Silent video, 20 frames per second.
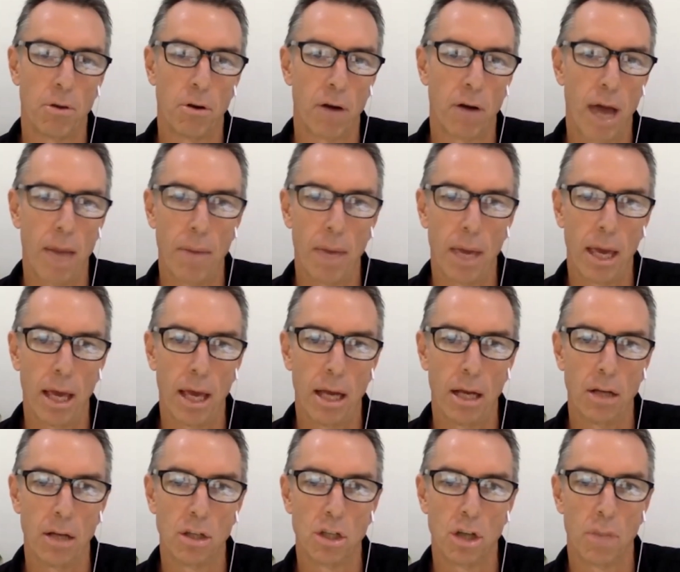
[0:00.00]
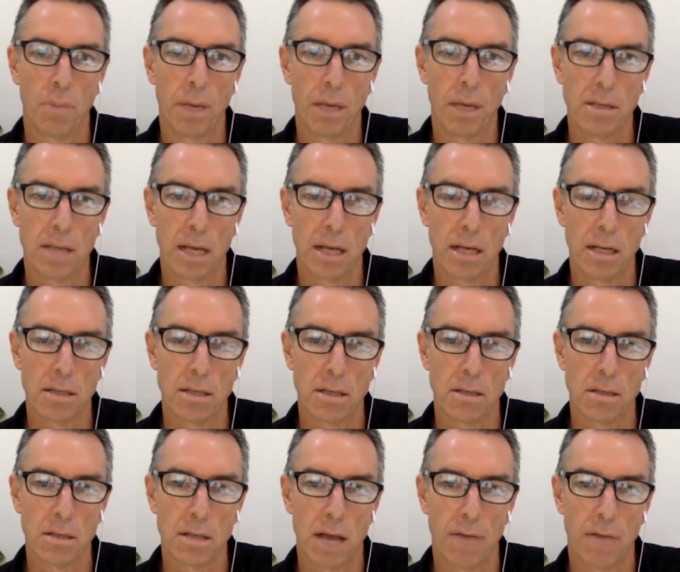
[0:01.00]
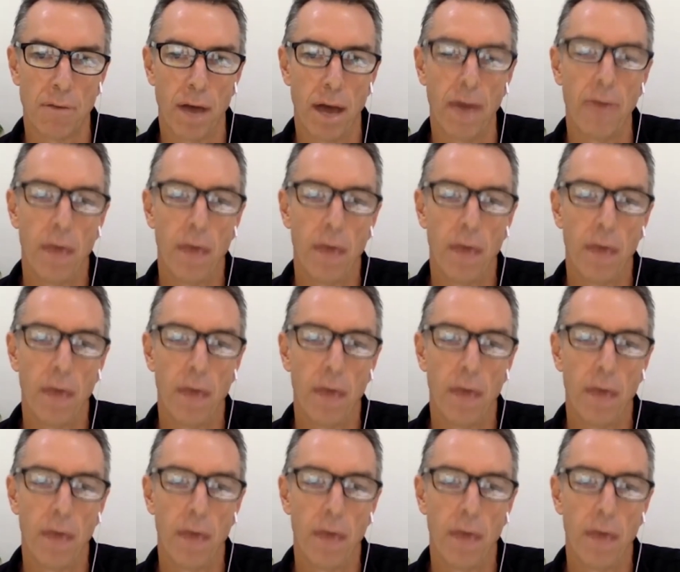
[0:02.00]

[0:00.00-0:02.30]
cramming in and shopping centers and stuff.